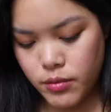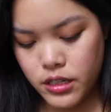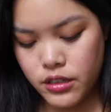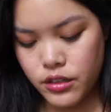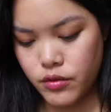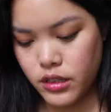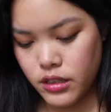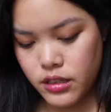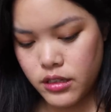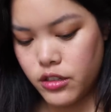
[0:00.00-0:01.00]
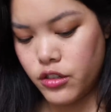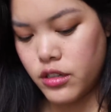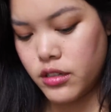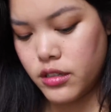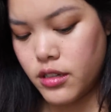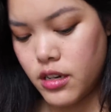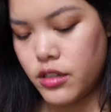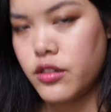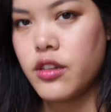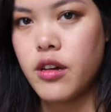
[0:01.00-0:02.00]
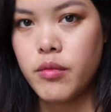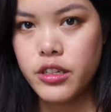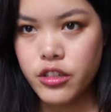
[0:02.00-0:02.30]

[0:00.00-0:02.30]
what I'm gonna do with this is just kind of use it on my